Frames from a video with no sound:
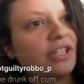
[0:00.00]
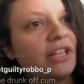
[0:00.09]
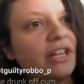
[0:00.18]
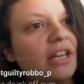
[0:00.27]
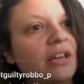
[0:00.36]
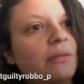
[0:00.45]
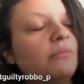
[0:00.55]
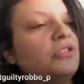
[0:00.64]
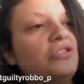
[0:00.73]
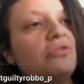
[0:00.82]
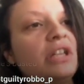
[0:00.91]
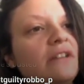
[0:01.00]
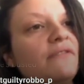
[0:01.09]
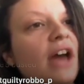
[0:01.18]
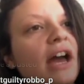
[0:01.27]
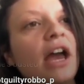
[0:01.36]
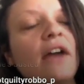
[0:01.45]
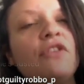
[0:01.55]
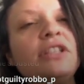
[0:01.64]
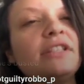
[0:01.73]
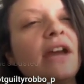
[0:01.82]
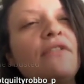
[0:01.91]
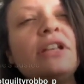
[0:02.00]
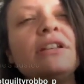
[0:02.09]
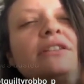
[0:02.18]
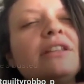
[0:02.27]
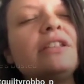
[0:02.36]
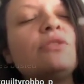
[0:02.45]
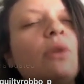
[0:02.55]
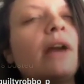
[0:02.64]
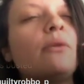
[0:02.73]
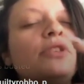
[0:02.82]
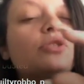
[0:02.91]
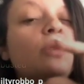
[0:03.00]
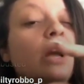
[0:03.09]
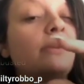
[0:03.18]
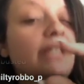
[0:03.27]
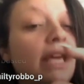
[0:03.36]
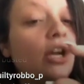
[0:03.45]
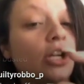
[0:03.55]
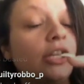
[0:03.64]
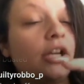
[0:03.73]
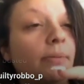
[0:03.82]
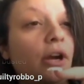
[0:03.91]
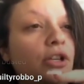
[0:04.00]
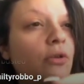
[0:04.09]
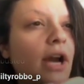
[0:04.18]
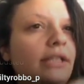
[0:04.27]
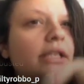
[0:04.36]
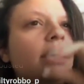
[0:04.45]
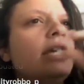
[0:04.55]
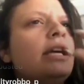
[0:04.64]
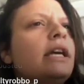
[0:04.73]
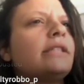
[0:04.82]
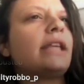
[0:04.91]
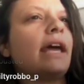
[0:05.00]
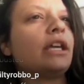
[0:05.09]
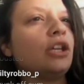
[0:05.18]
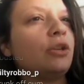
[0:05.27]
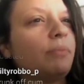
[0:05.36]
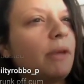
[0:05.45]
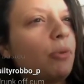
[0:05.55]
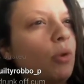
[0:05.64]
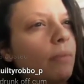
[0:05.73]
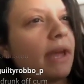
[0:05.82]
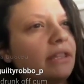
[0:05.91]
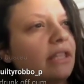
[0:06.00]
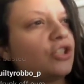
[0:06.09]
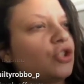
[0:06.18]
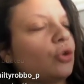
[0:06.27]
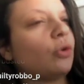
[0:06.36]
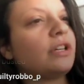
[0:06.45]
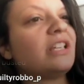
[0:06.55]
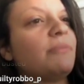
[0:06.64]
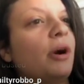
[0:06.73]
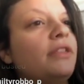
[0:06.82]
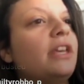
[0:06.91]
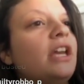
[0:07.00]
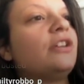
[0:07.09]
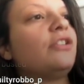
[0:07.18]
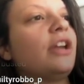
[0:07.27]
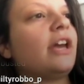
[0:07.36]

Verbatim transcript: is I've never seen him do any of that. Every every this is what I this is what I was saying earlier about you guys is like people will make these stories up